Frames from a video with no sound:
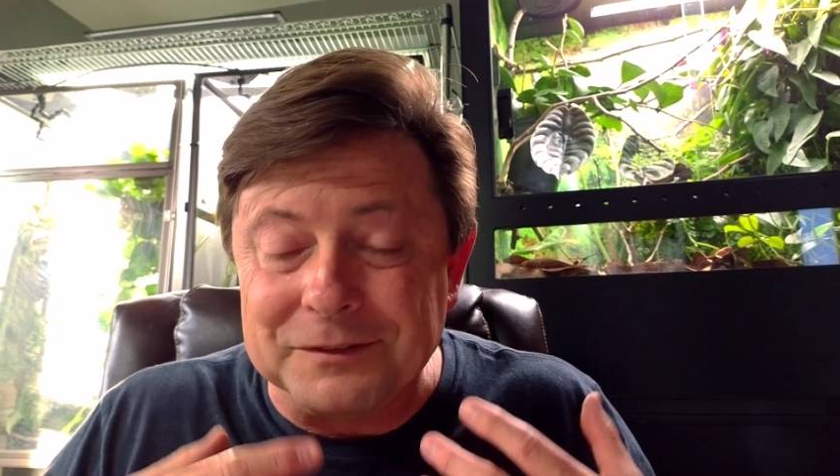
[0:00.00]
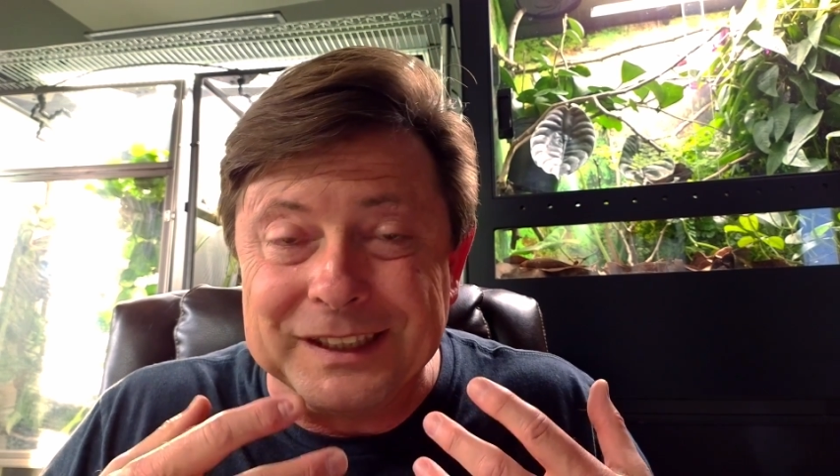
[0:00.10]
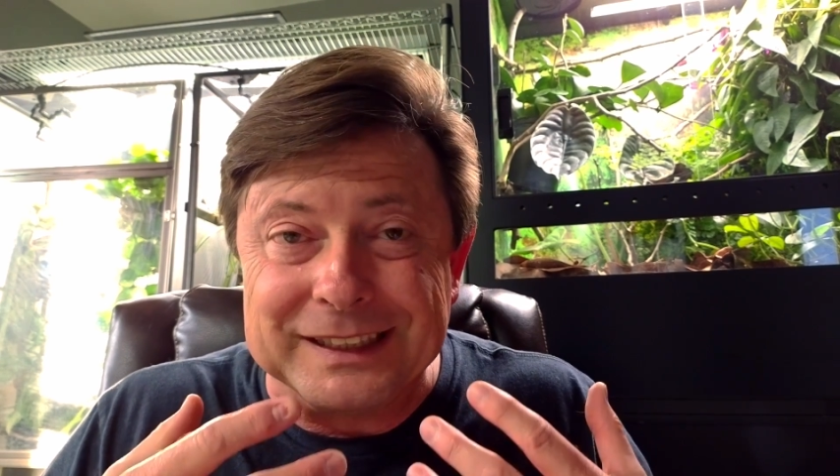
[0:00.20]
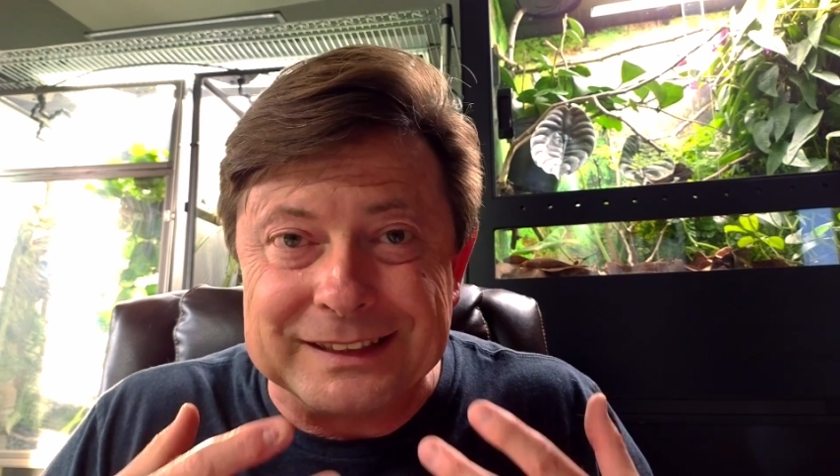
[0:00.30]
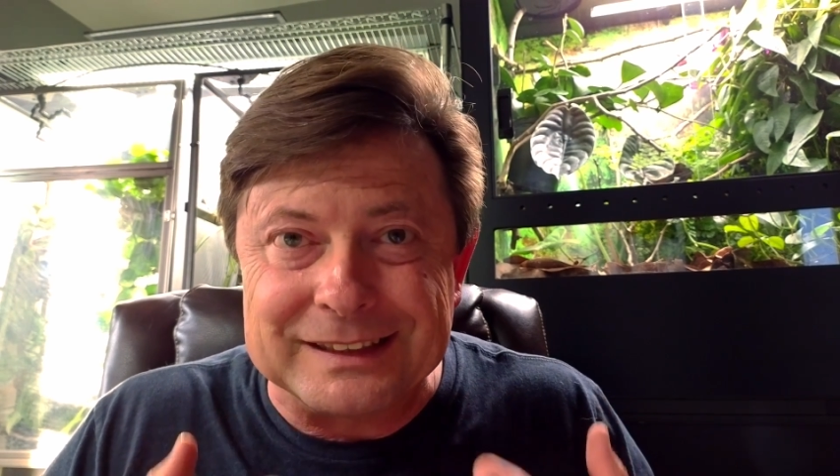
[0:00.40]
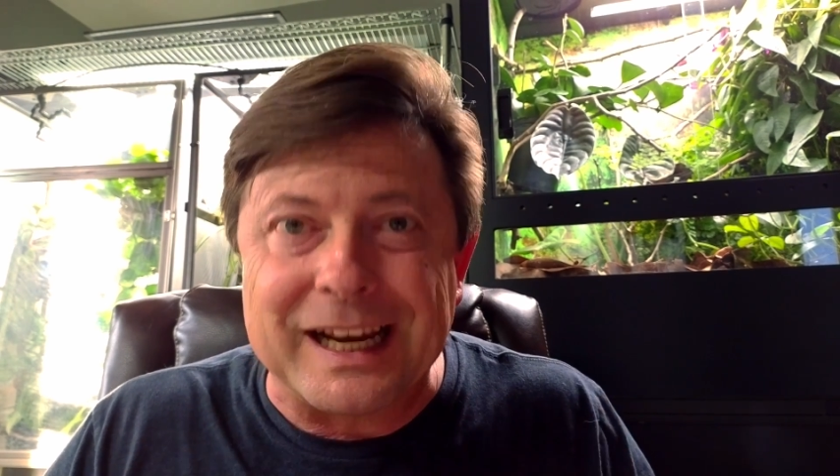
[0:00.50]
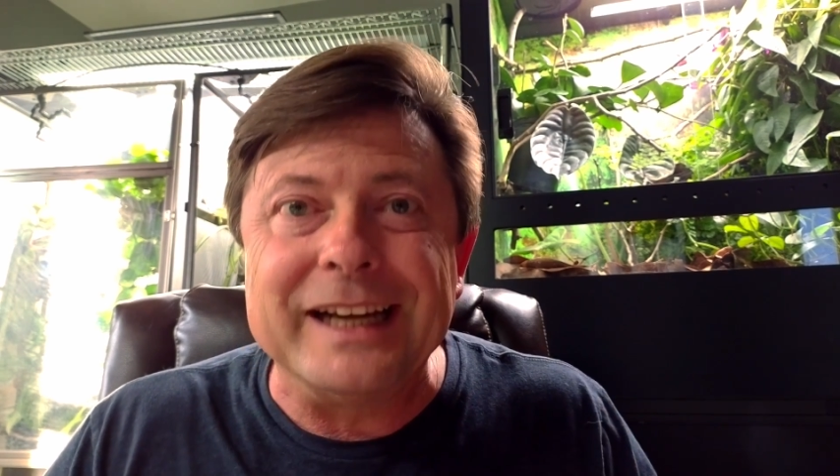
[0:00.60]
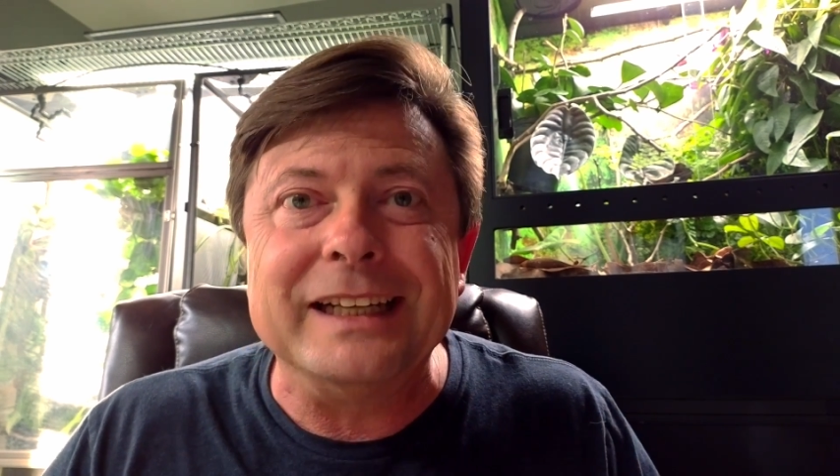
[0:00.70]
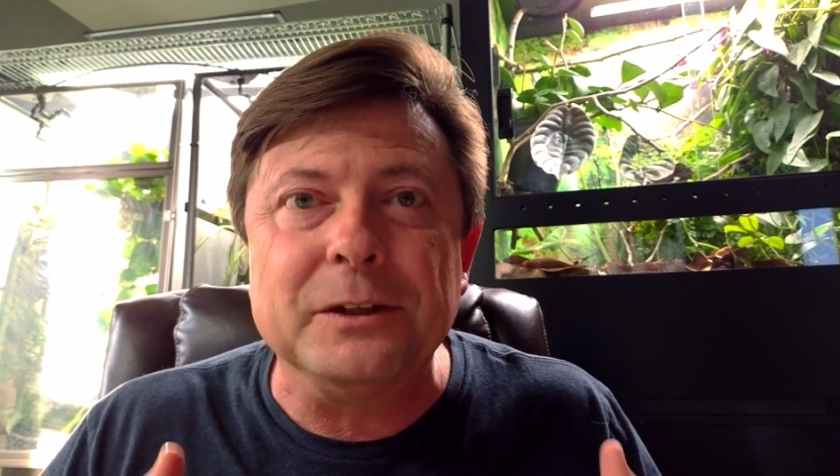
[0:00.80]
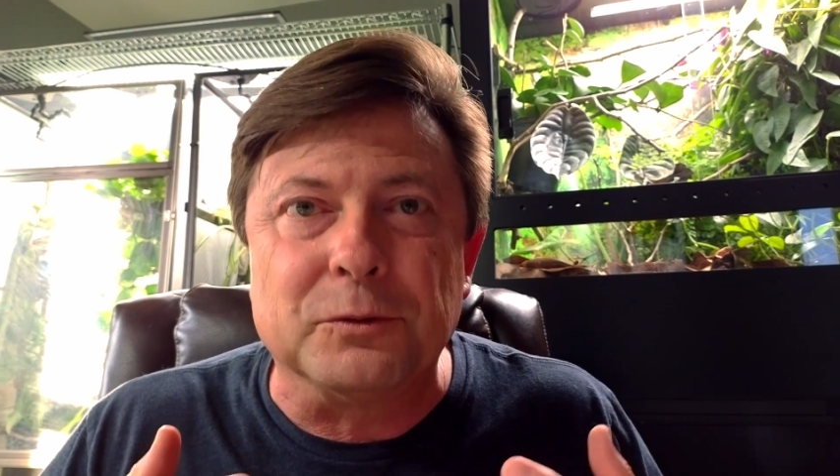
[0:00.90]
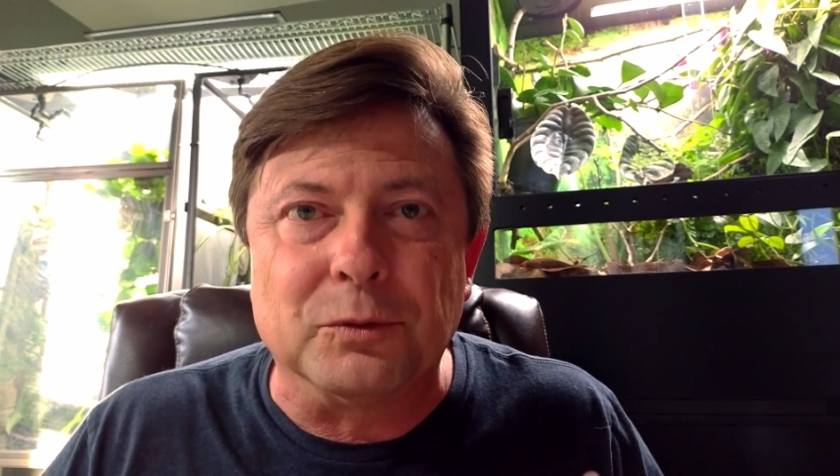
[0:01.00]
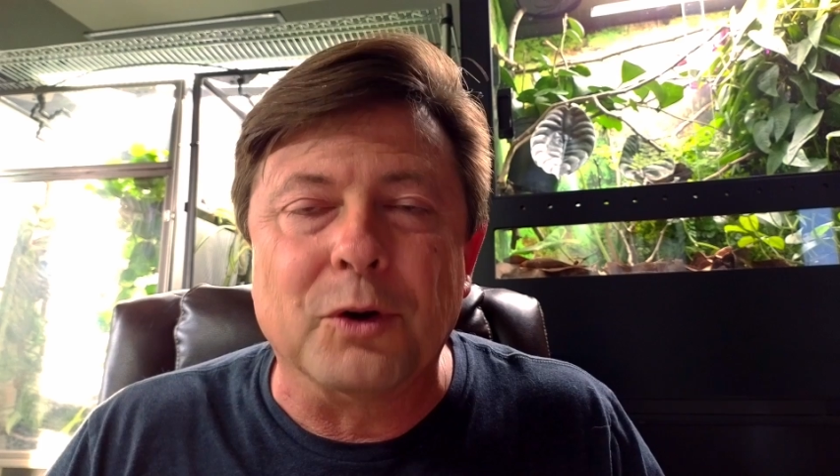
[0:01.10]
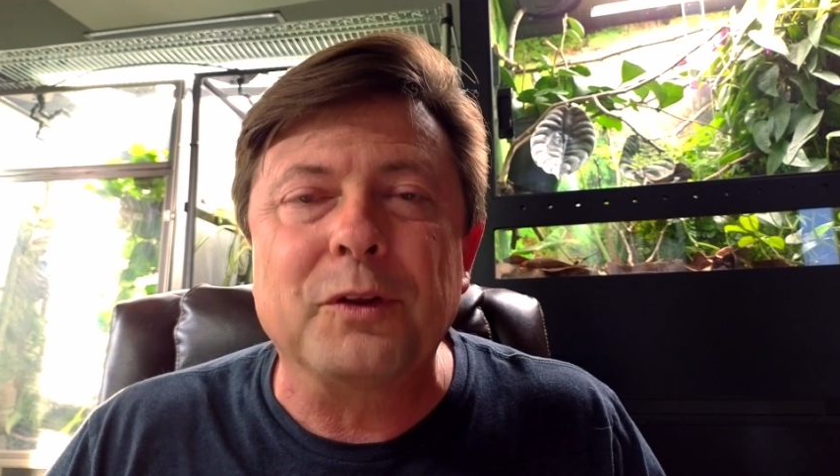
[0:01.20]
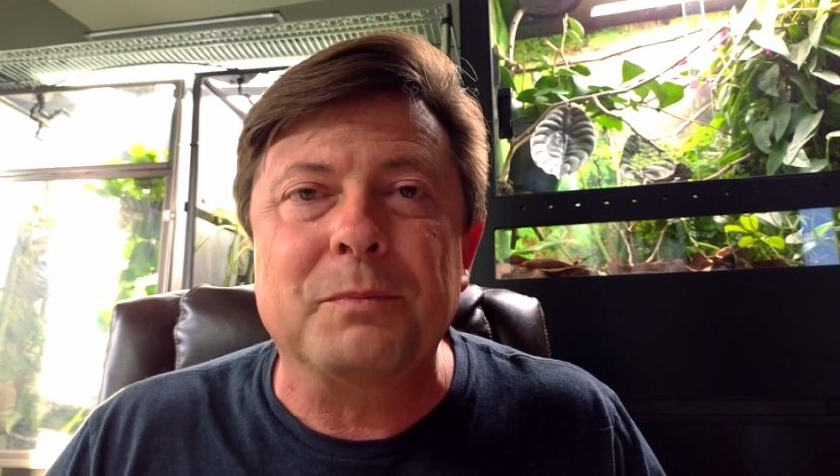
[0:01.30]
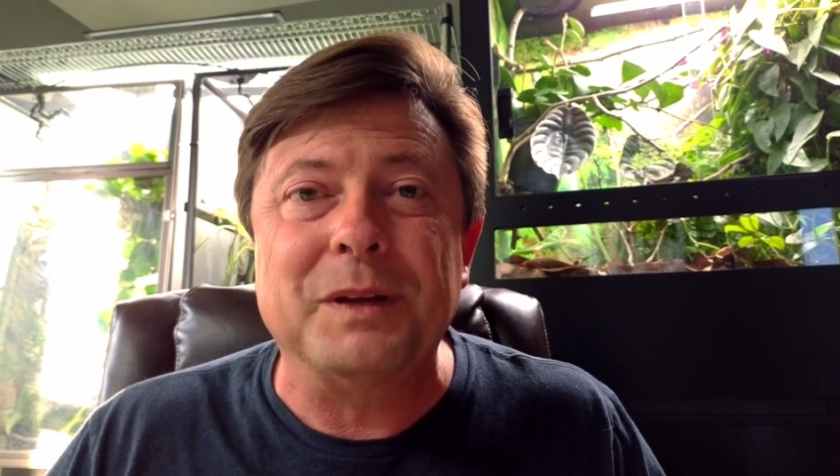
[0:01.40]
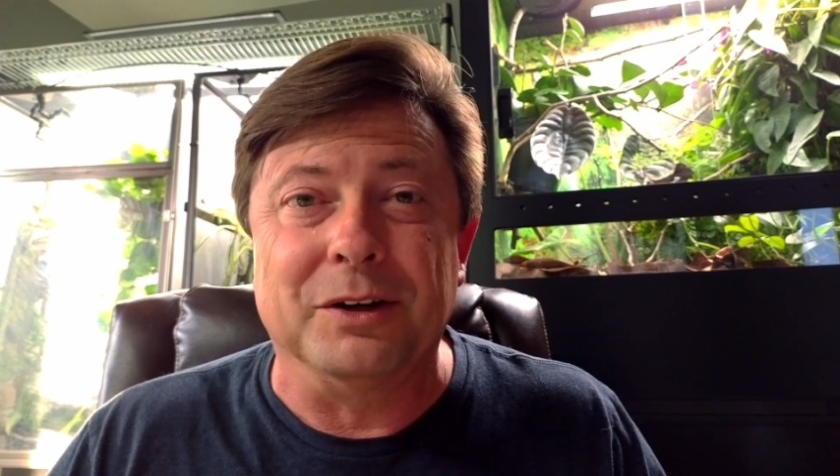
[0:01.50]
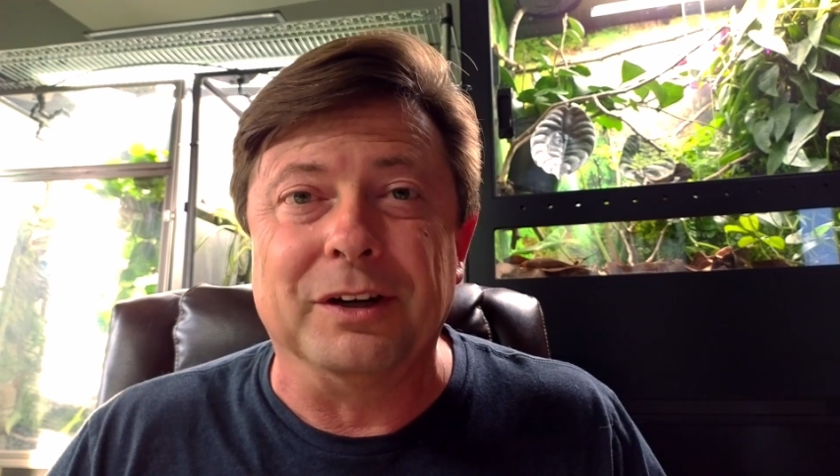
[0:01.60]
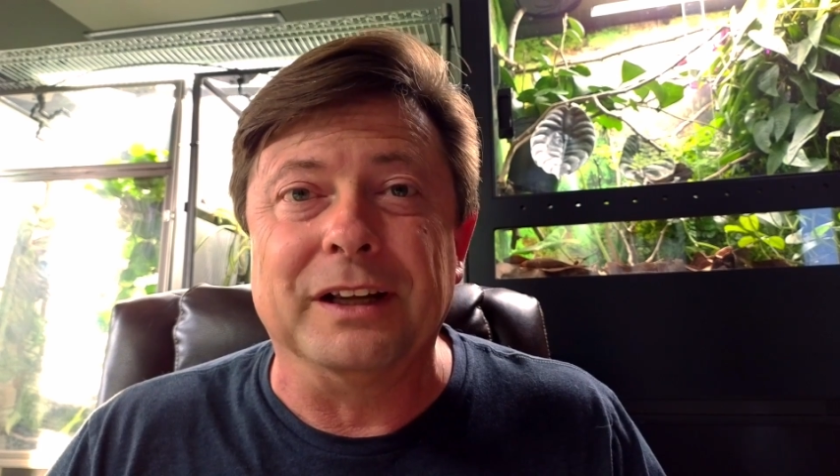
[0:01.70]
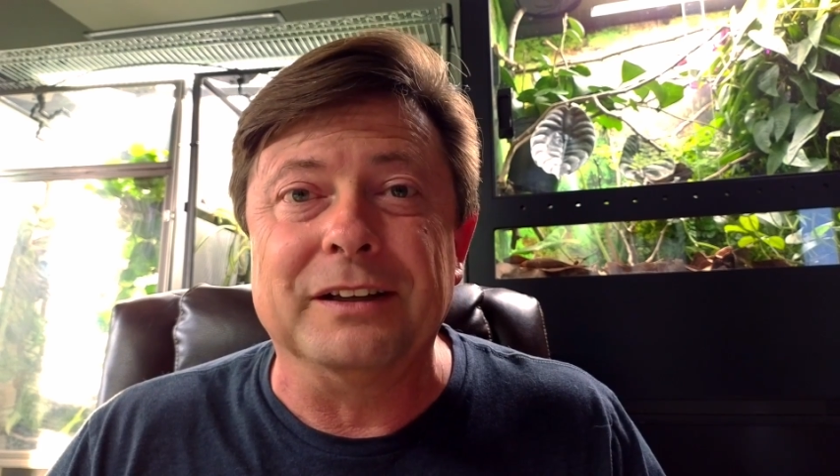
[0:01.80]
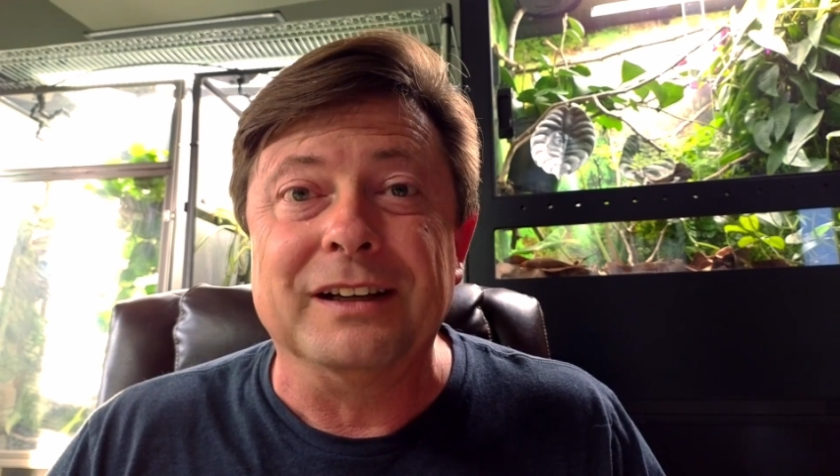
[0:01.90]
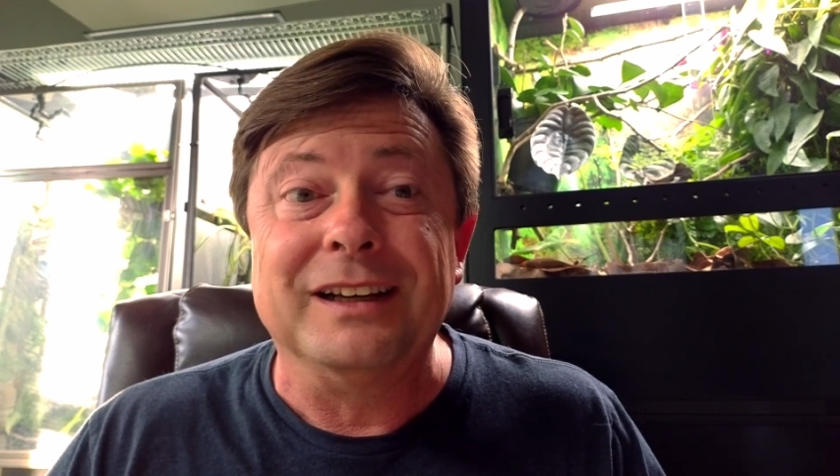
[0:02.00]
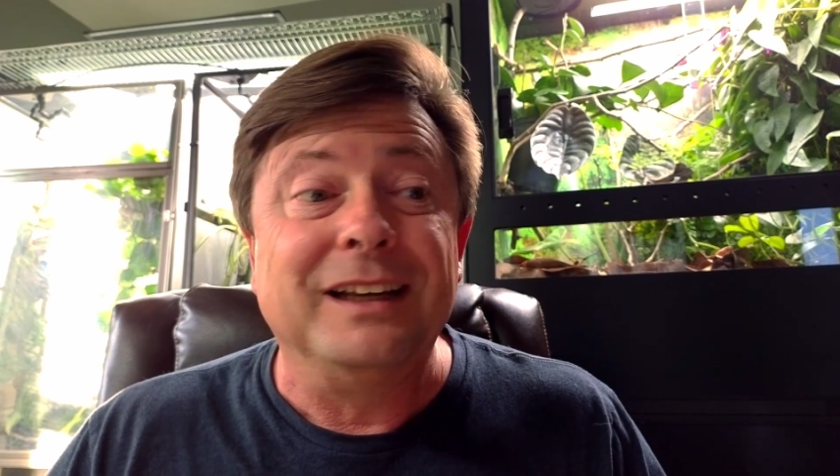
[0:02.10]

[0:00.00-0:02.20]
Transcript: of an exciting growth period